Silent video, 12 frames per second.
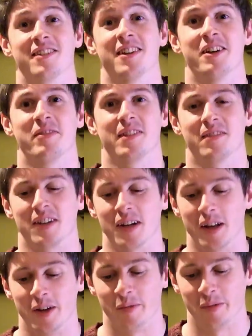surface of the
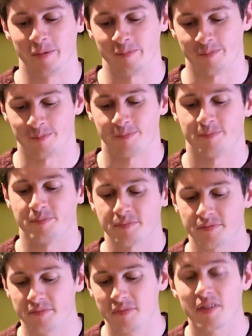globe.
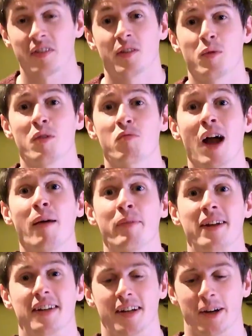So we're
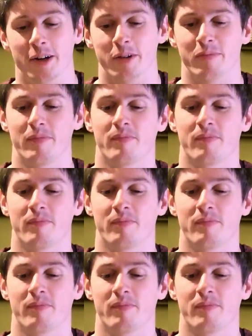wrapping the globe.